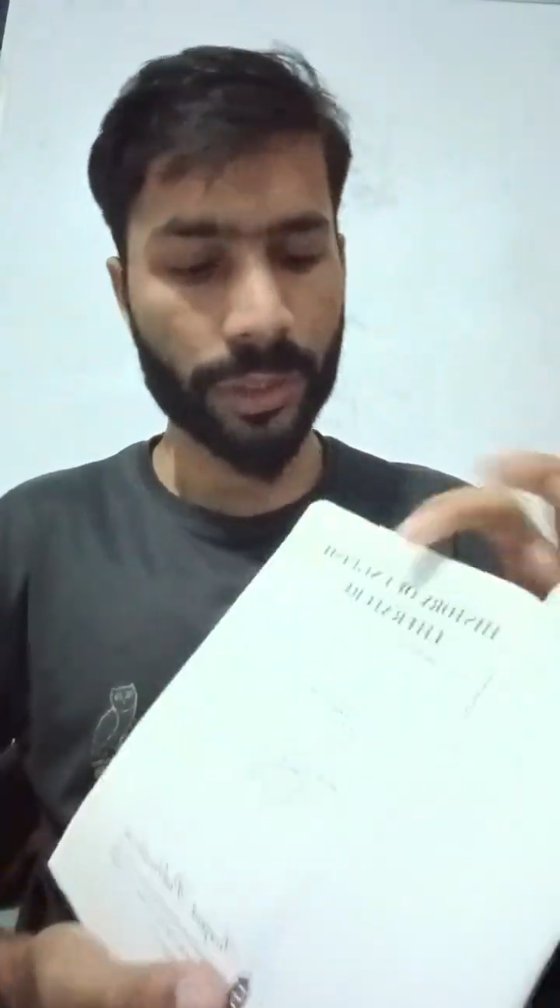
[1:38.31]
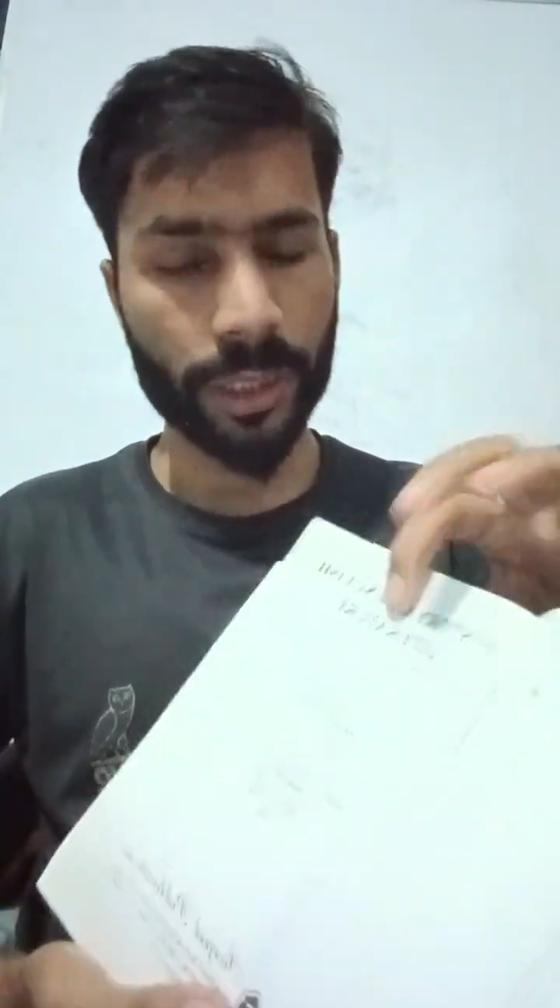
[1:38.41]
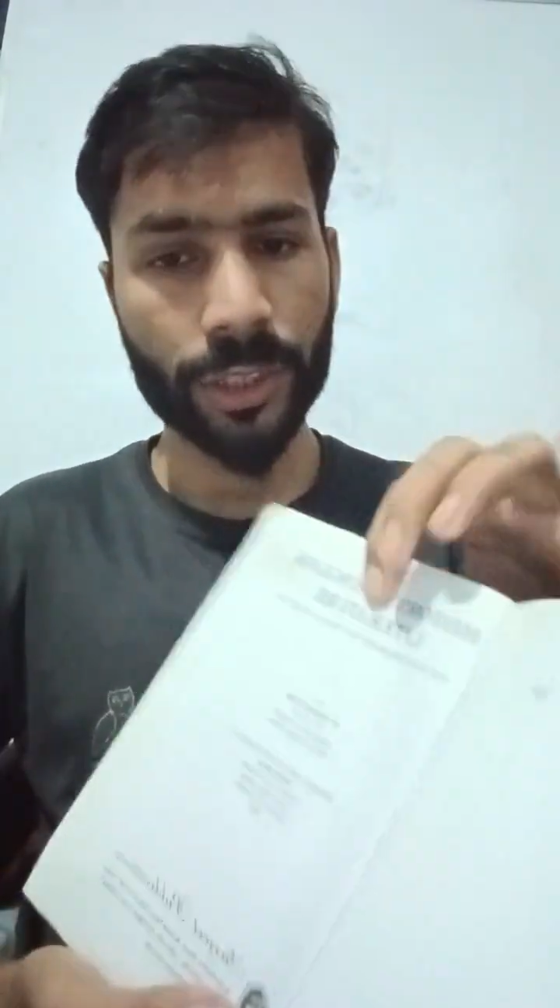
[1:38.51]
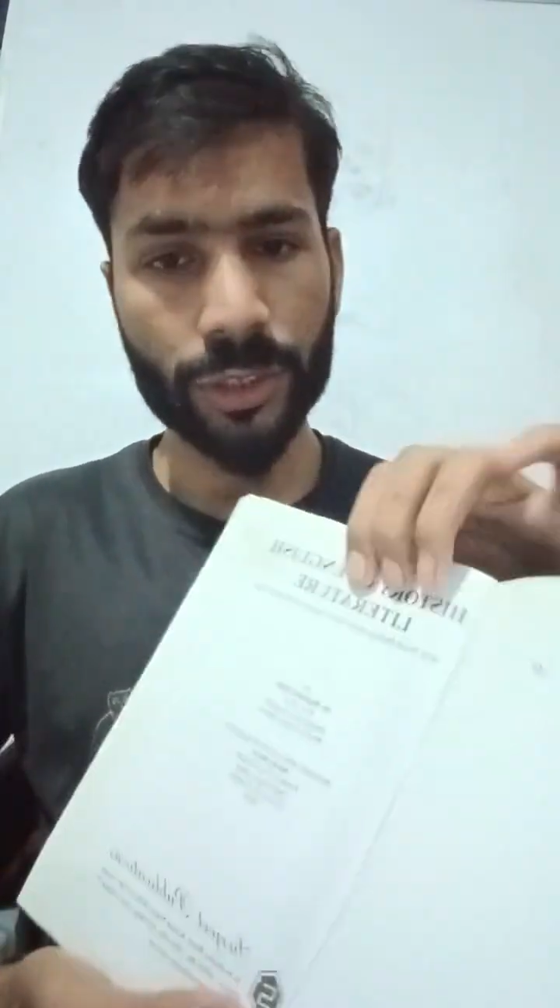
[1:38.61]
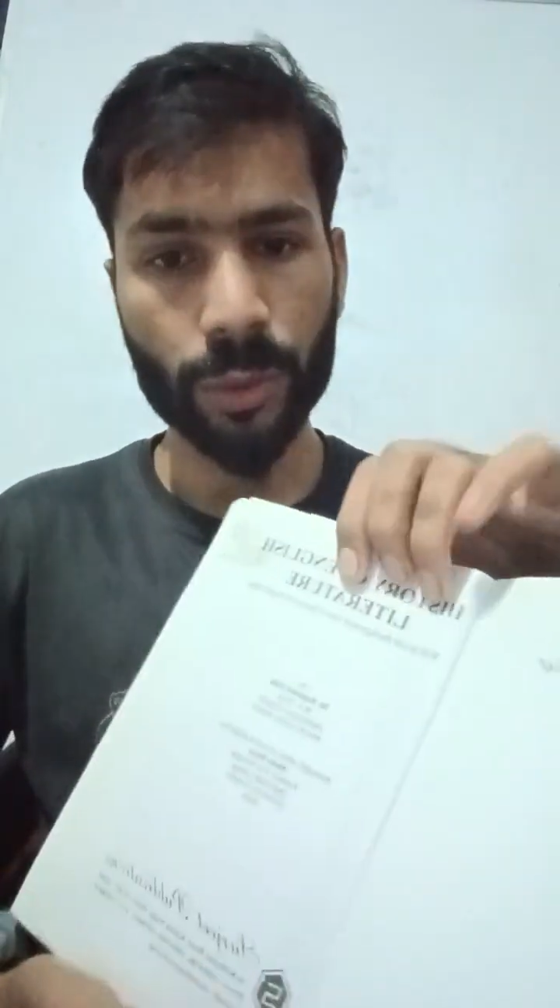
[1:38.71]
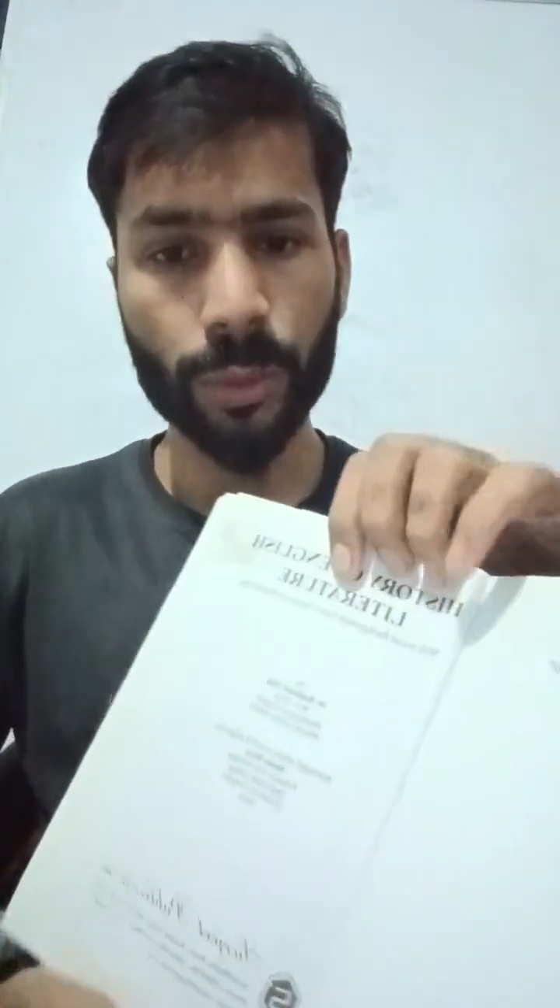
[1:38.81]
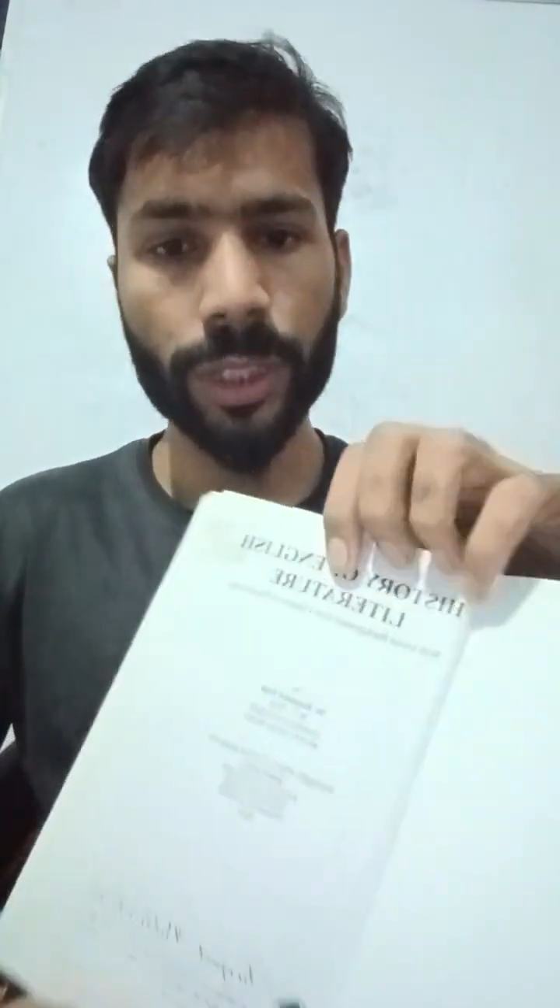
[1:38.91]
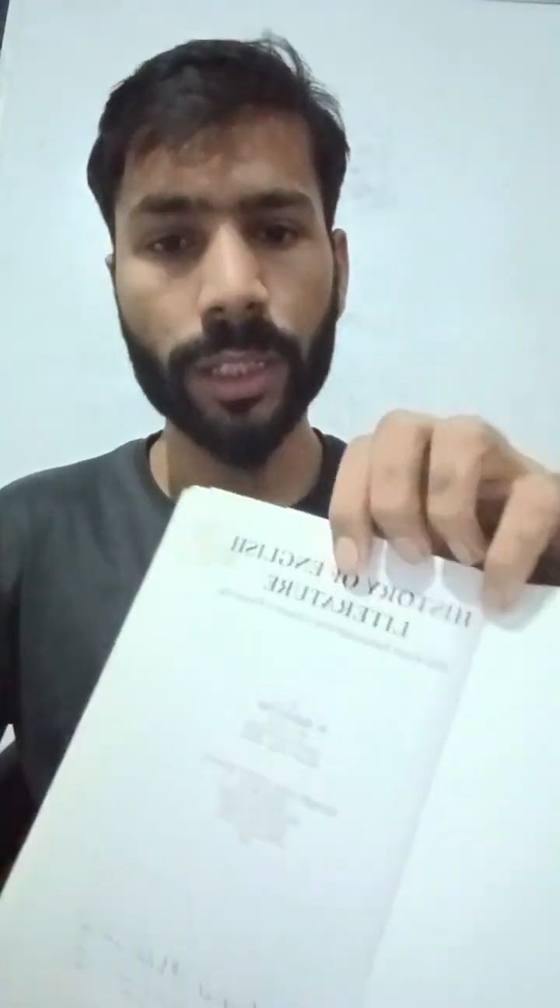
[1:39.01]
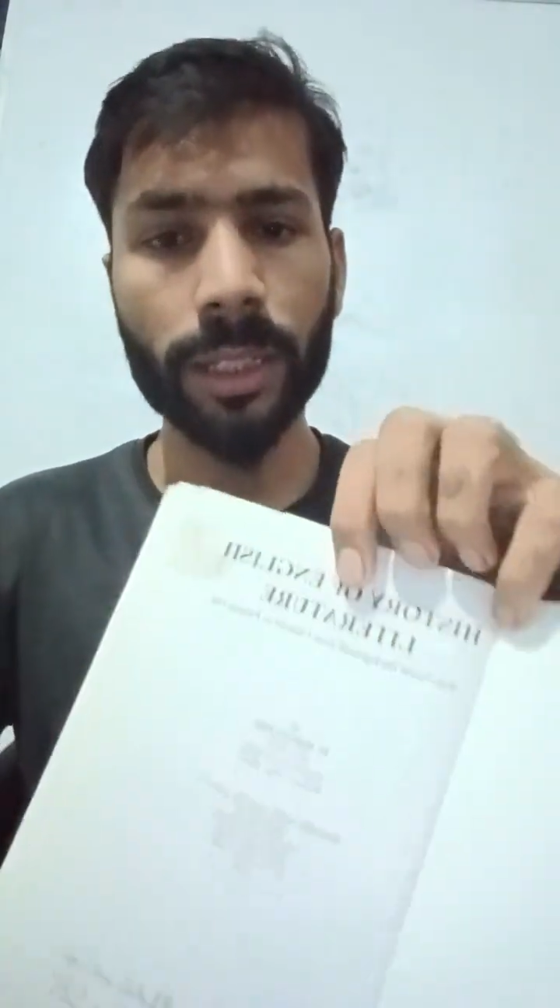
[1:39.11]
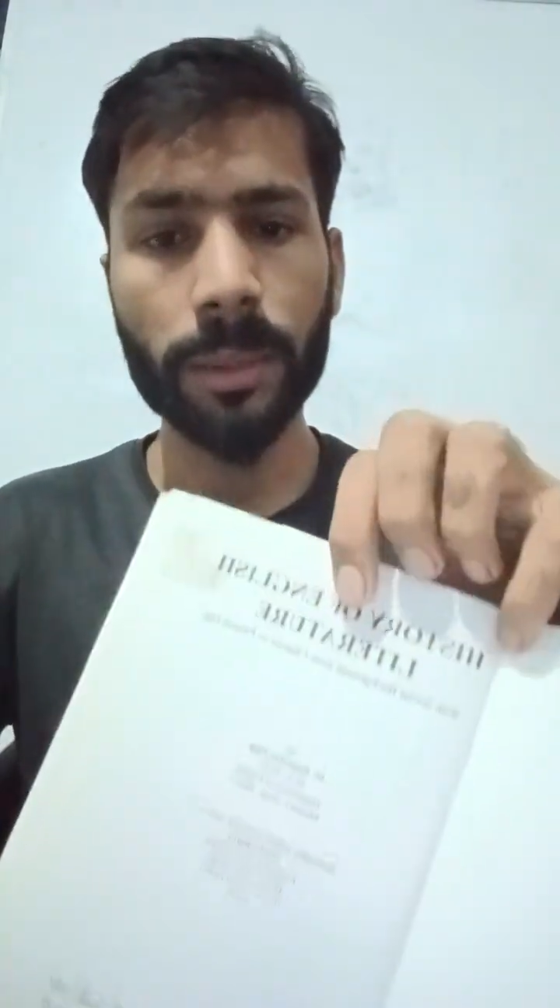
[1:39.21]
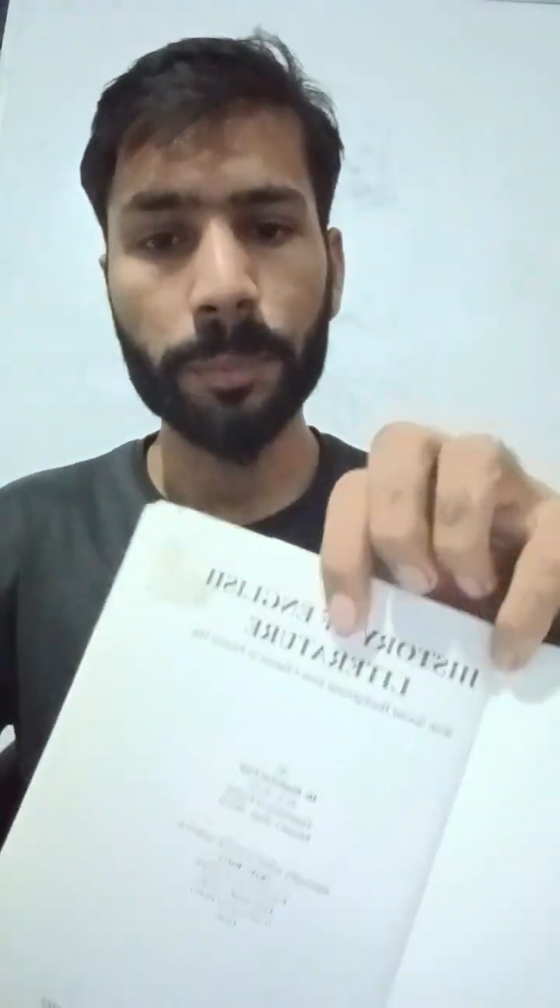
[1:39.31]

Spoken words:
historical